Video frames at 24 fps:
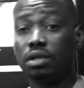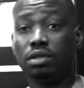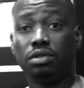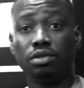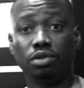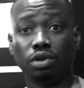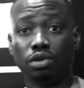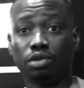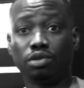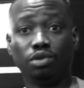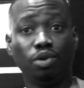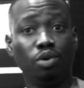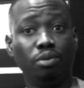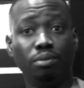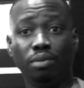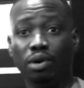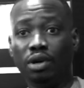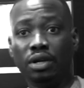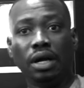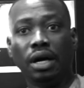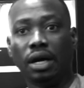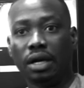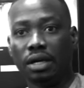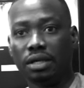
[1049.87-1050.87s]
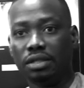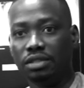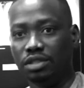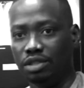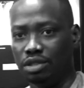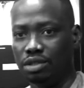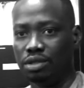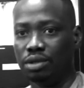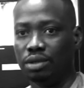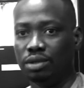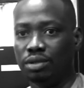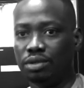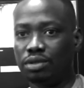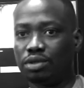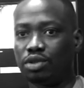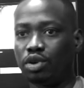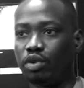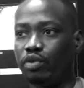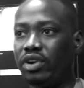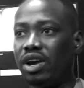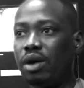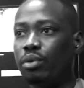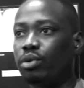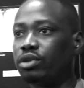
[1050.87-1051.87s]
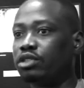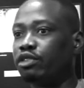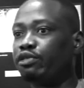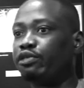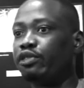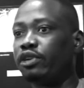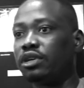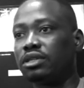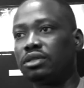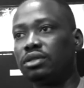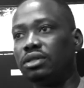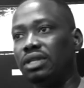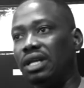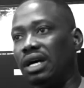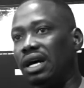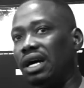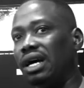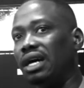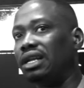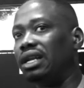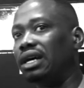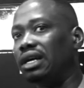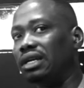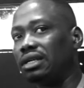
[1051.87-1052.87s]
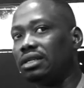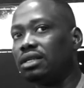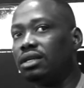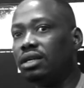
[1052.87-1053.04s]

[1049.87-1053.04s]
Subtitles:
just don't bother, you know. So Rehab was the first that had like